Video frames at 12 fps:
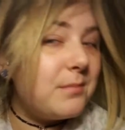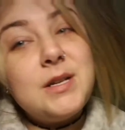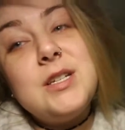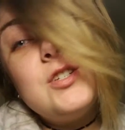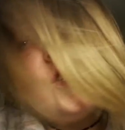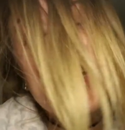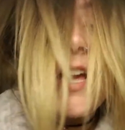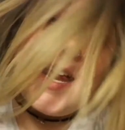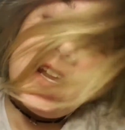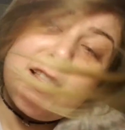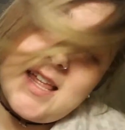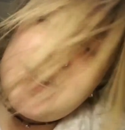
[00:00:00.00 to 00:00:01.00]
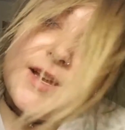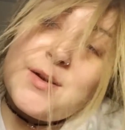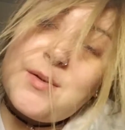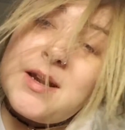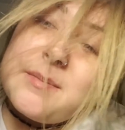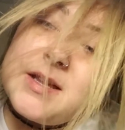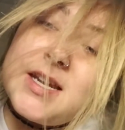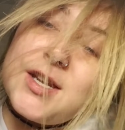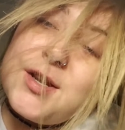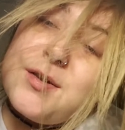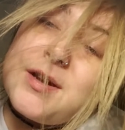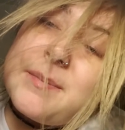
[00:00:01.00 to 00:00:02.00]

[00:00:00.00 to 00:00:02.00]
that you're gonna like what I'm gonna do